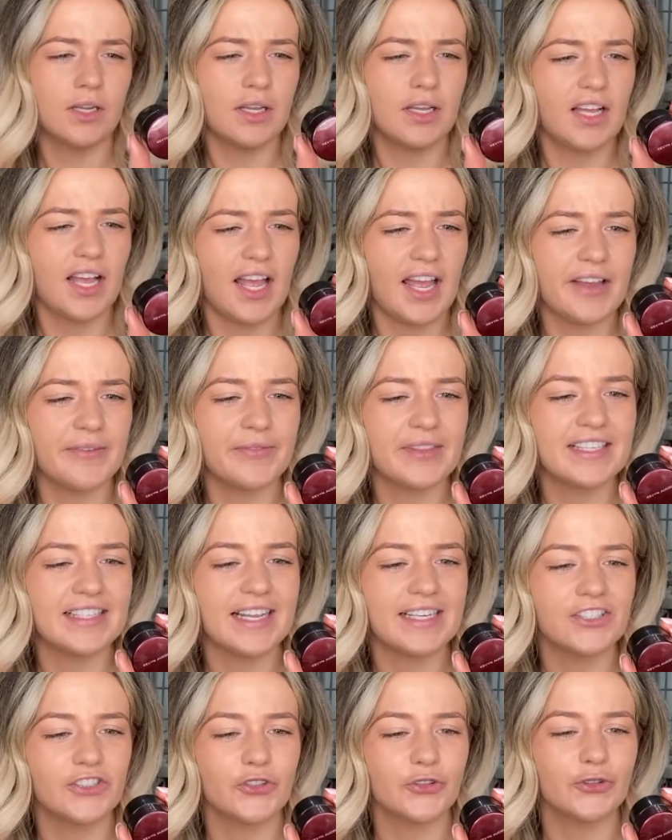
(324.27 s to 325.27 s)
the
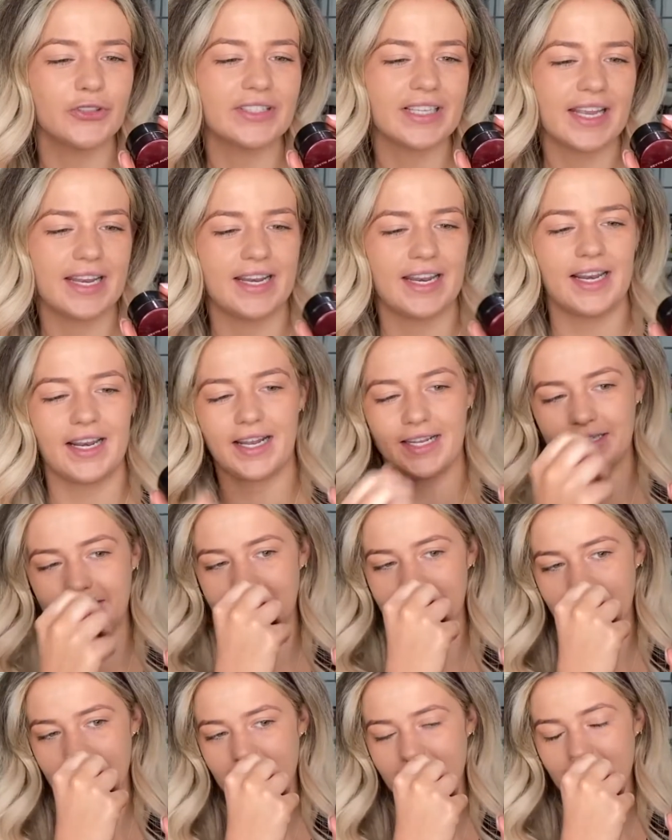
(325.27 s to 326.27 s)
Sensual Skin Enhancer,
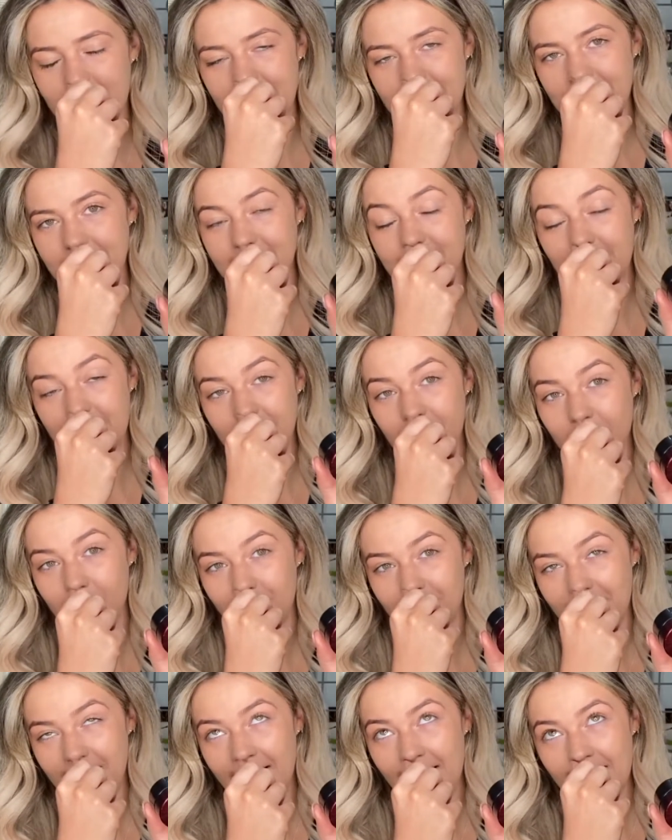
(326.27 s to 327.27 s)
and this is in the
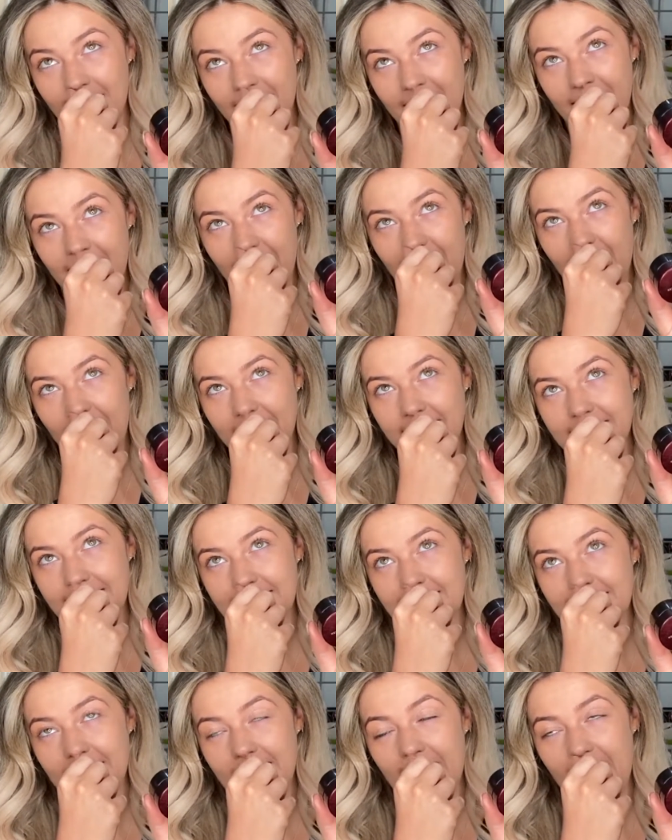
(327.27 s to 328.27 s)
colour
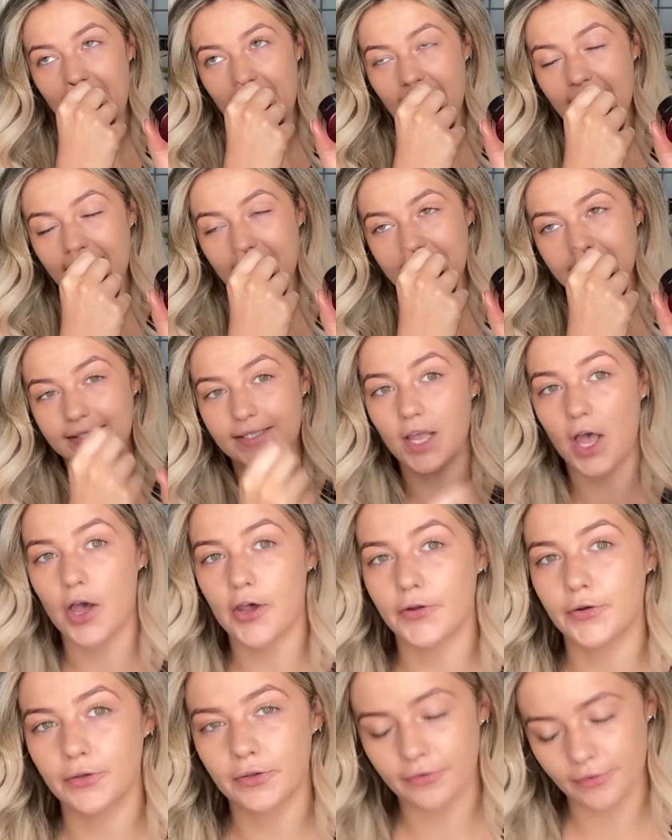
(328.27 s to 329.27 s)

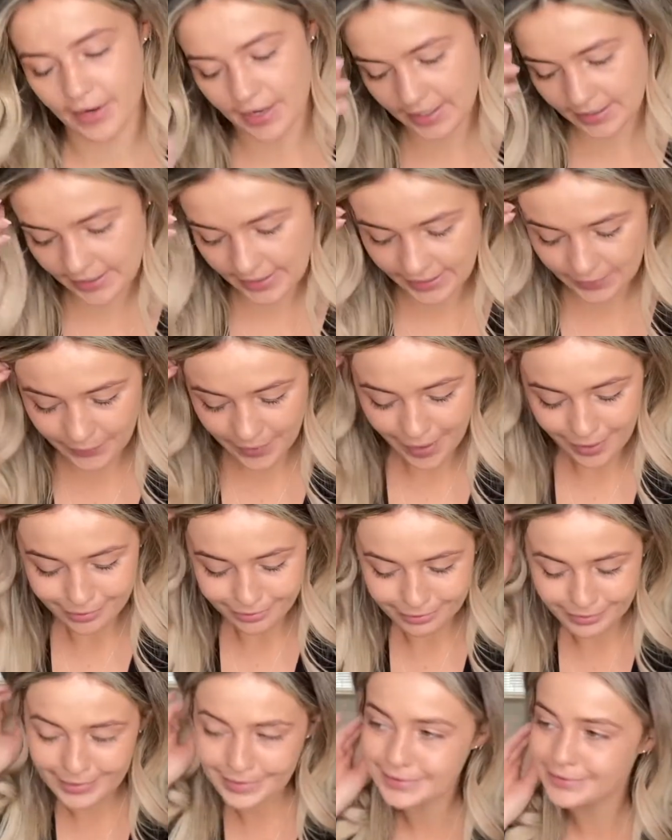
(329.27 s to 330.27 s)
SX03. Now,
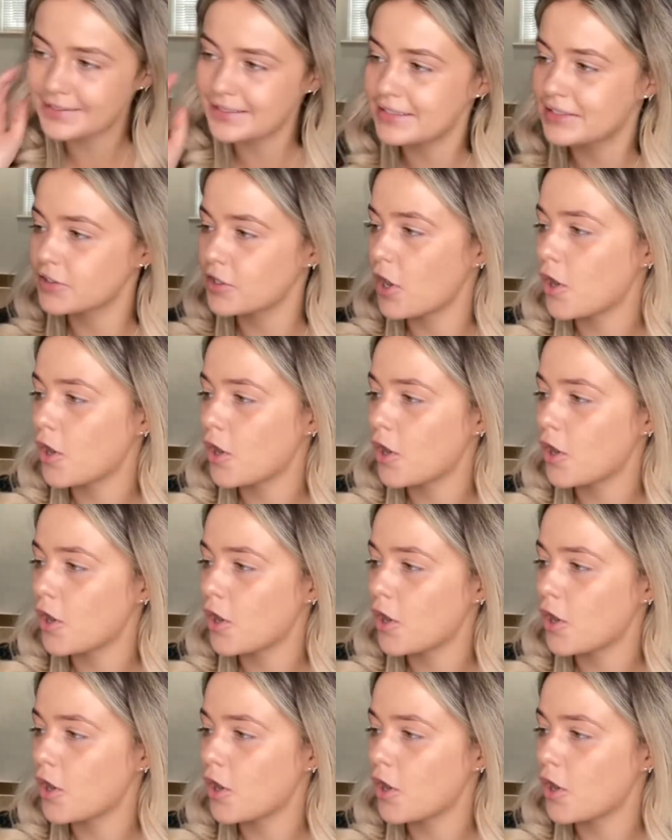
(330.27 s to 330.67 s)
this is